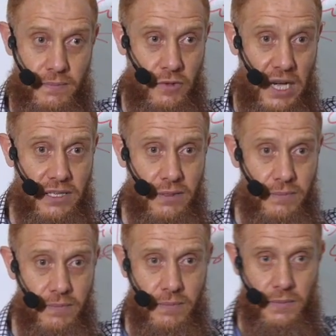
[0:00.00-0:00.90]
Right?
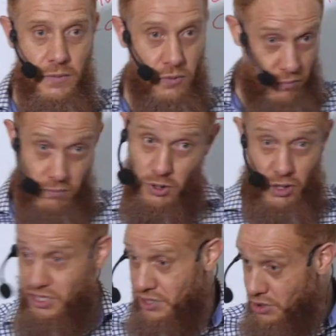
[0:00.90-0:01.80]

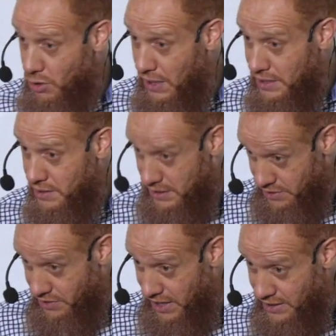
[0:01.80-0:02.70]
Because there is no end. Is
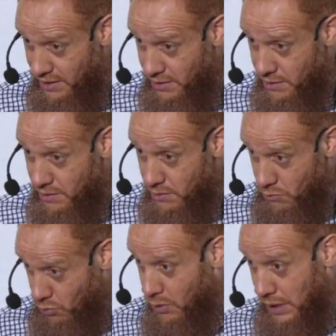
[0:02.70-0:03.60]
there an end?
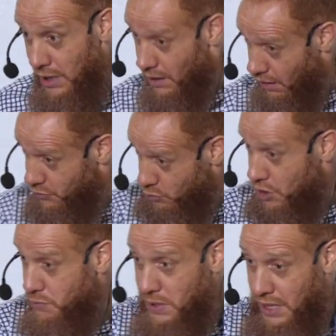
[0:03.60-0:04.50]
We will
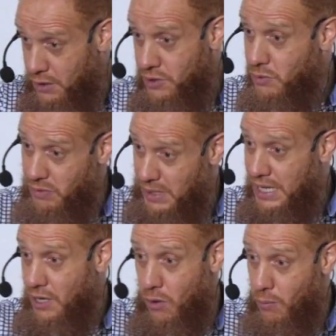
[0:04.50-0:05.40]
afterwards be counted. We will
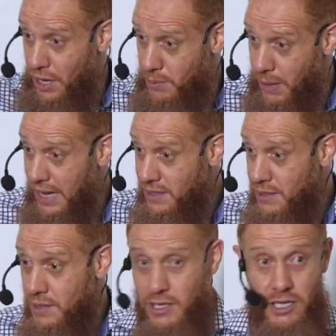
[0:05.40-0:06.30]
get our money back
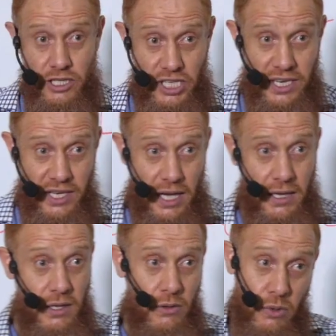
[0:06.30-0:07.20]
in Jannah.
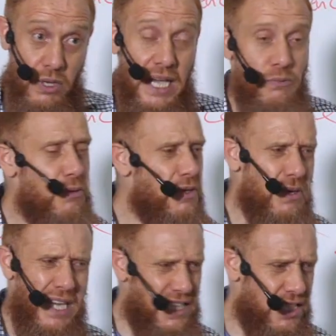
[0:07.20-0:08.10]
What would you
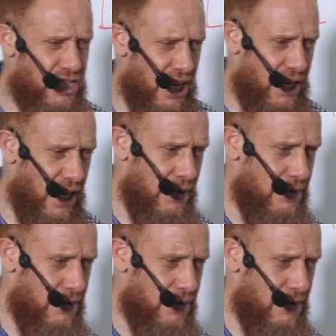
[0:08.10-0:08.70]
get in Jannah?